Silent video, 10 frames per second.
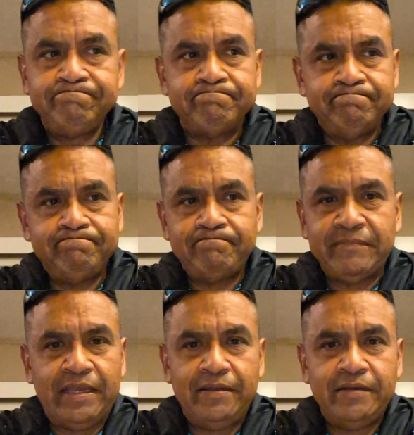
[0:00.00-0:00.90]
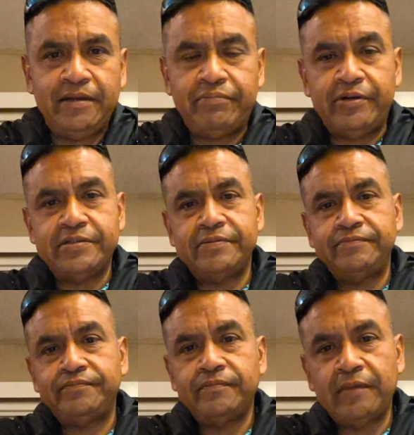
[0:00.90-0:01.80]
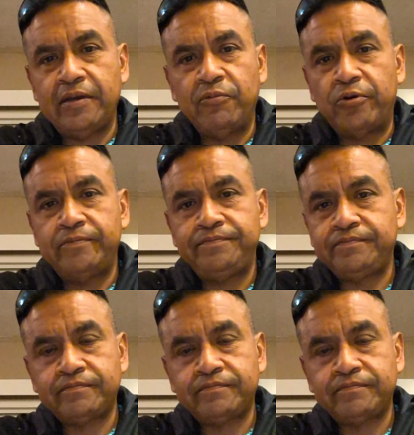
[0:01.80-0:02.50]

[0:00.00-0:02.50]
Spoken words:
not impressed. Not anymore.